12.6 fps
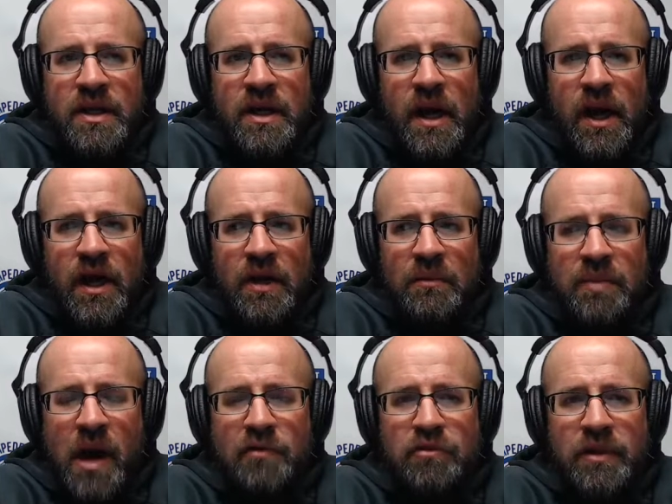
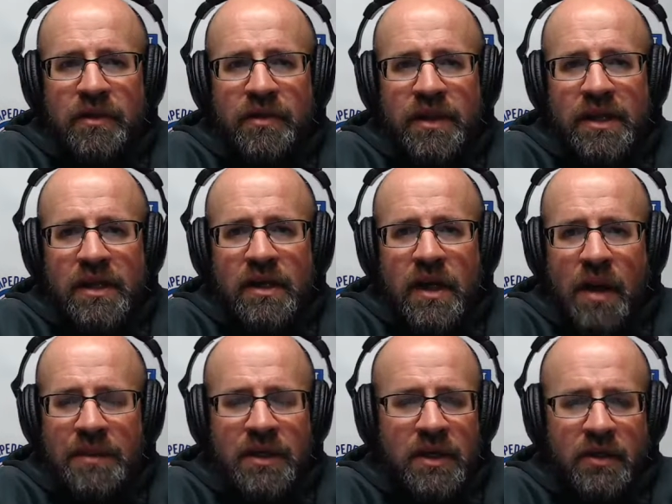probably
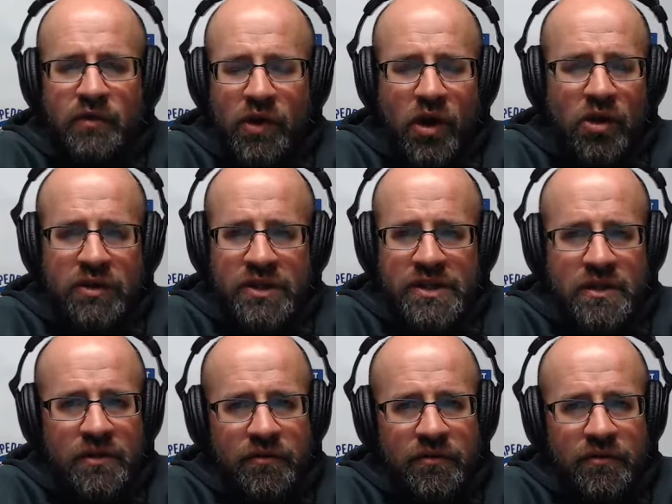and regardless
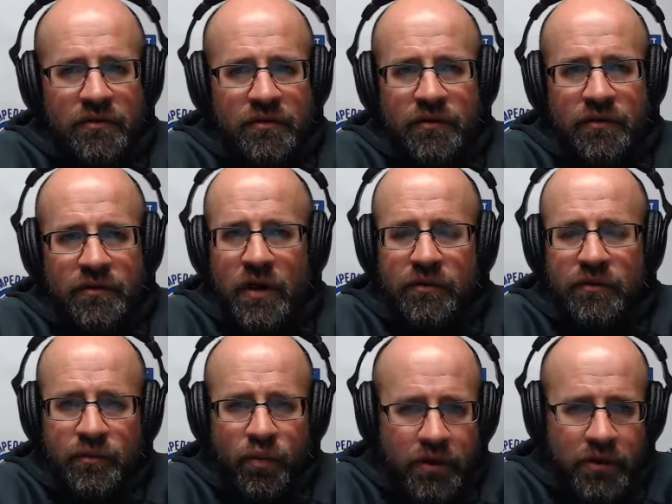of
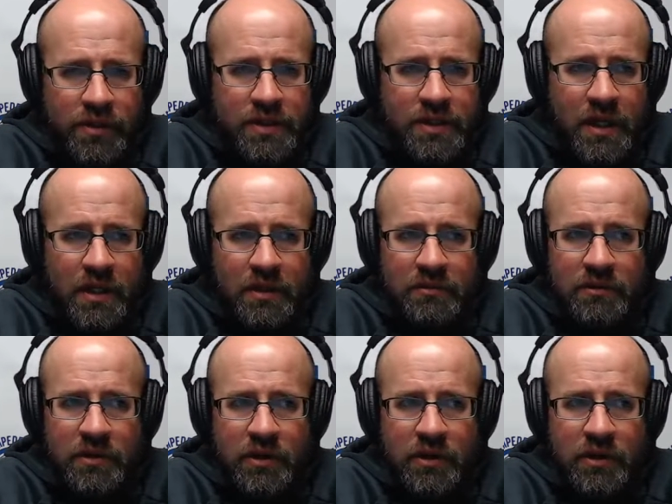whether it's a